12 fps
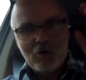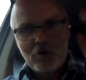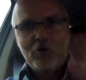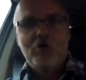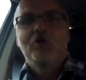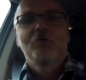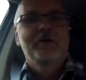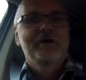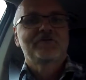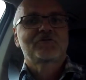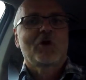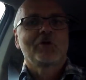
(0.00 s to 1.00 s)

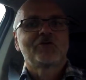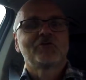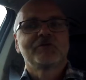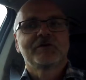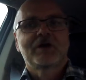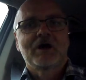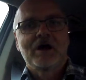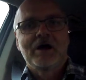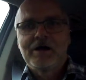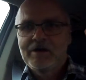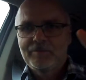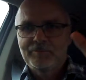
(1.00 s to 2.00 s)
always going to the
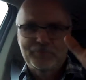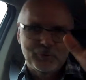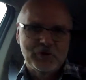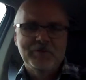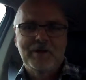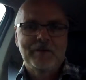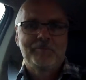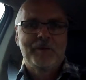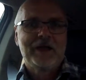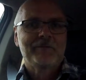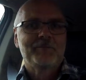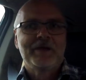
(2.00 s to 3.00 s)
car, putting my
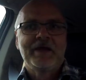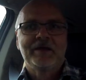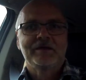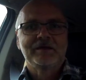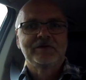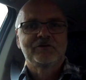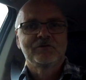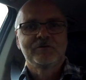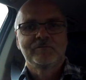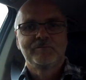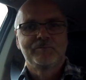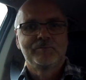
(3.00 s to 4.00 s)
backpack into
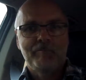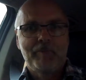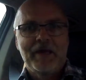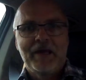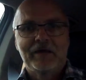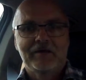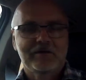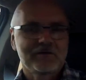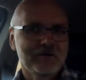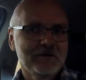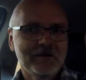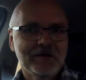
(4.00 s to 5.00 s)
the back,
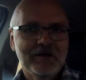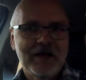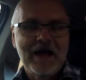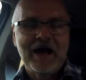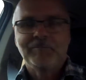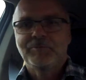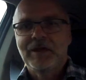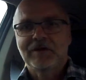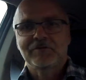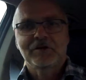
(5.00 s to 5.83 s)
unplug the